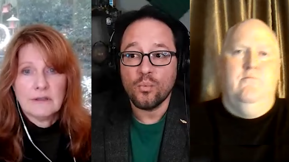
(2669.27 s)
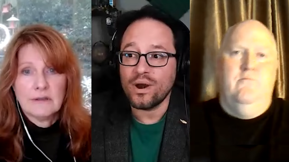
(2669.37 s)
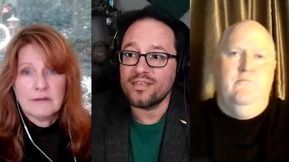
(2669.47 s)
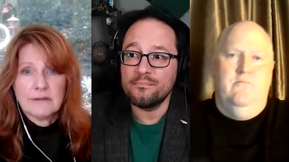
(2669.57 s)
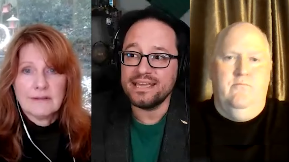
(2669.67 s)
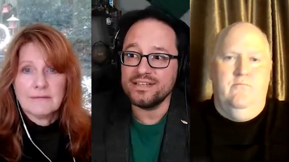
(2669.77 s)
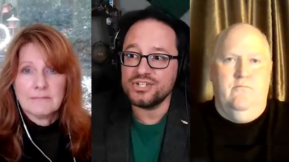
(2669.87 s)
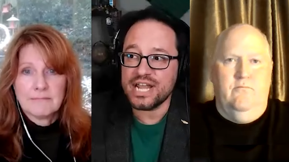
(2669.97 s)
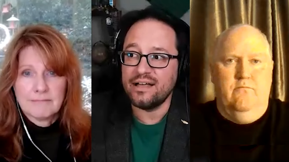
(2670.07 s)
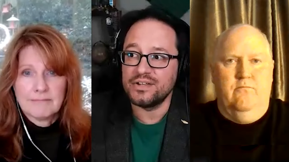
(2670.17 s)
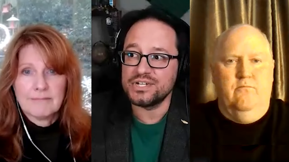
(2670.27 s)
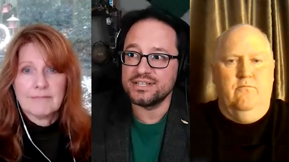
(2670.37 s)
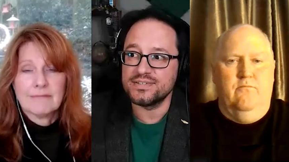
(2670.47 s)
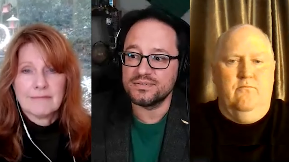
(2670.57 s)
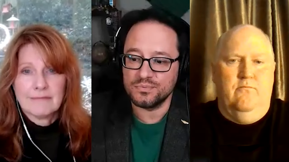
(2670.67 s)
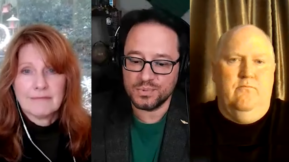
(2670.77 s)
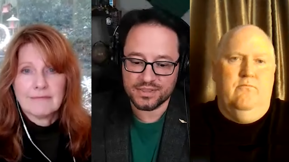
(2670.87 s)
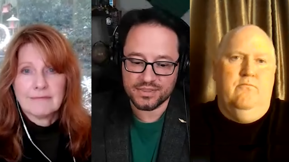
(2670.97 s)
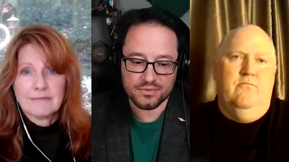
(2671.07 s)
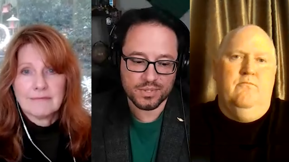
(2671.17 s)
Speaker 1: One of the biggest challenges
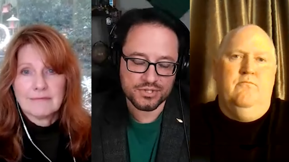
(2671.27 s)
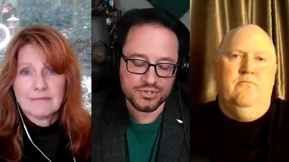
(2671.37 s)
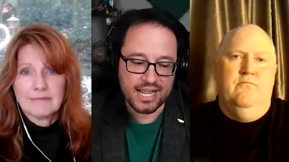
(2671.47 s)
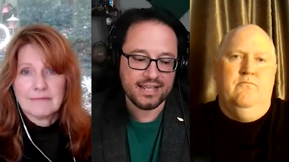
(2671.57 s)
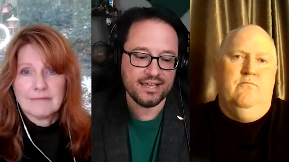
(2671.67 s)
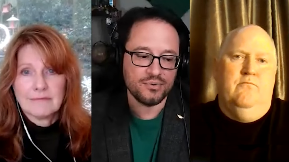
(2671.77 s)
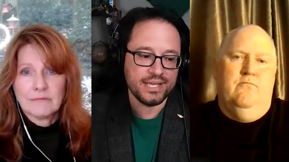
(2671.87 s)
with, with training in a